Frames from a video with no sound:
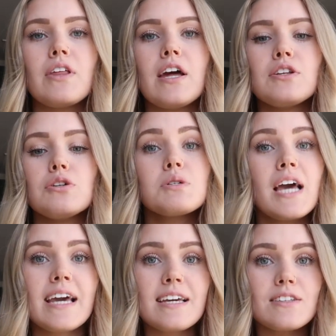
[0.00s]
Then you
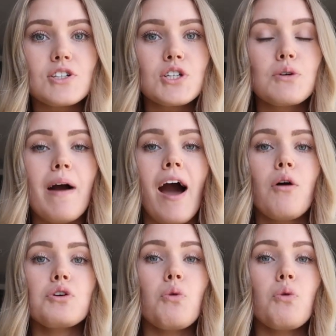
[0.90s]
take the tube out,